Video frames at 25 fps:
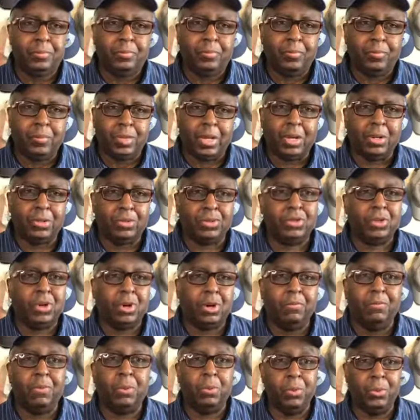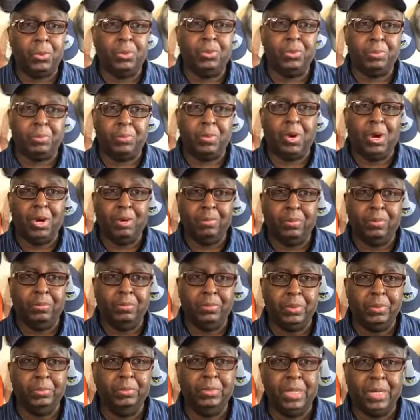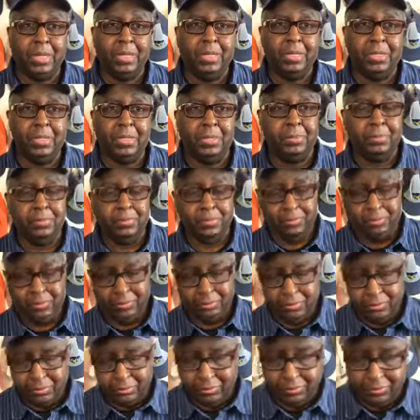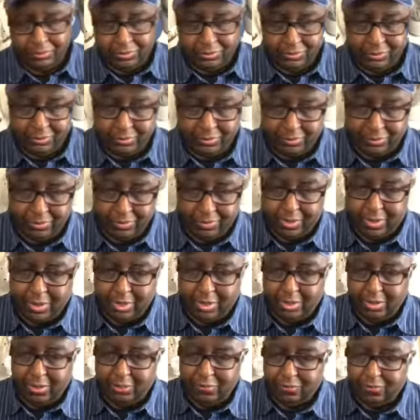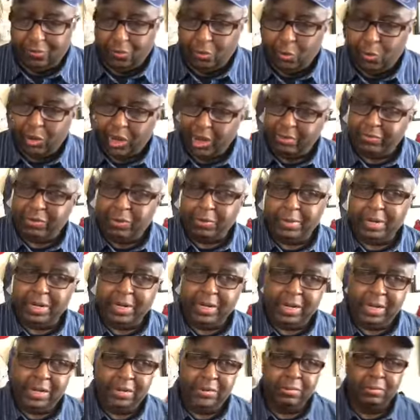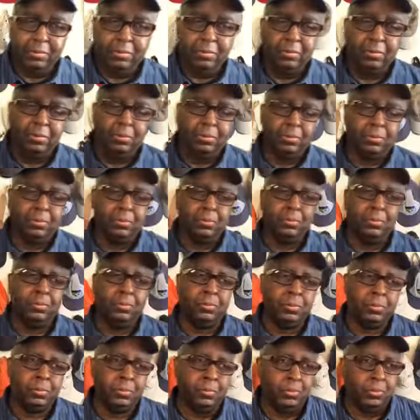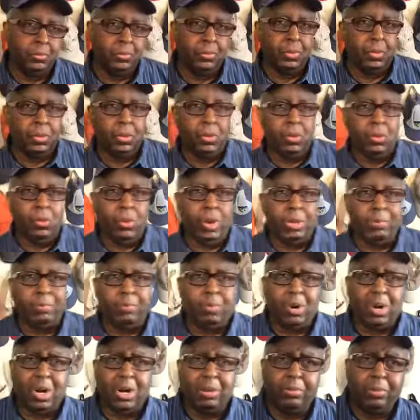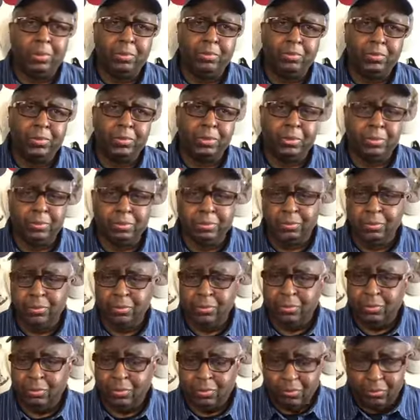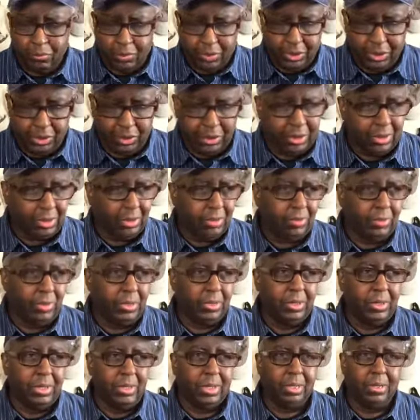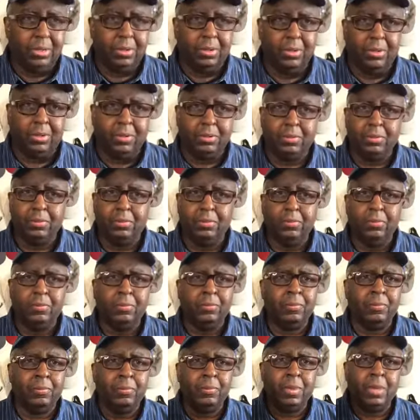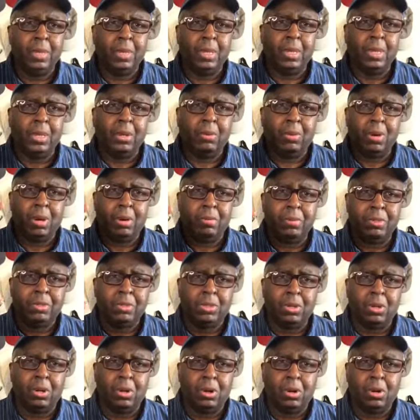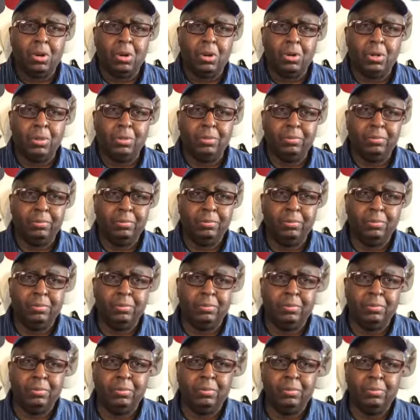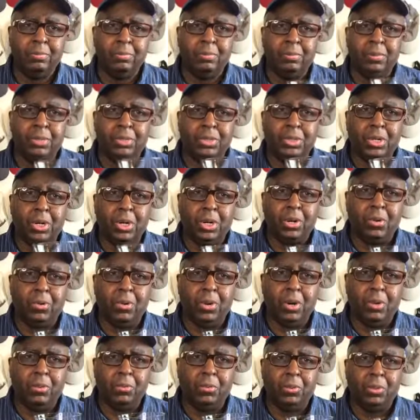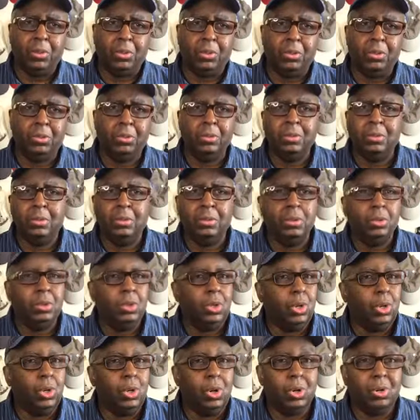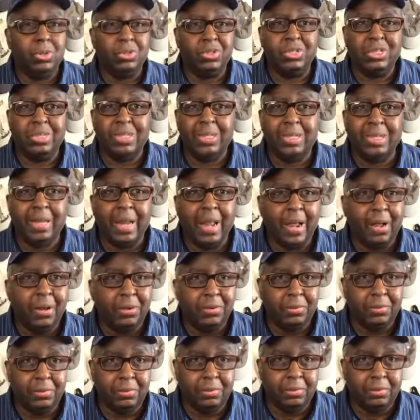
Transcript: that'll solve the world's problems. I'm telling you. If everybody who had problems with each other, couldn't get along, grab a cigar, shot a Crown Royal, and all sit down,